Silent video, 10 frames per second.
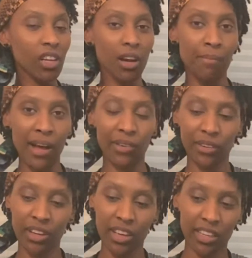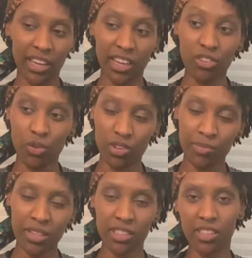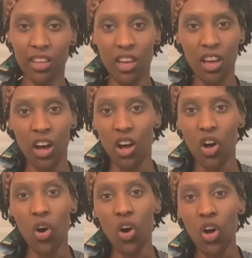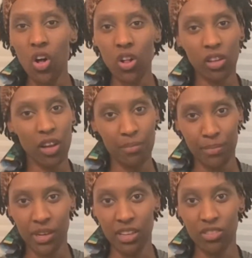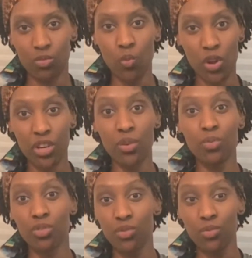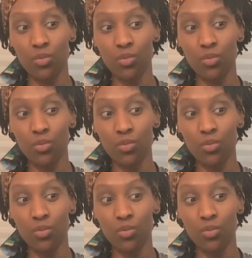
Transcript: about getting endorsements. All companies want you to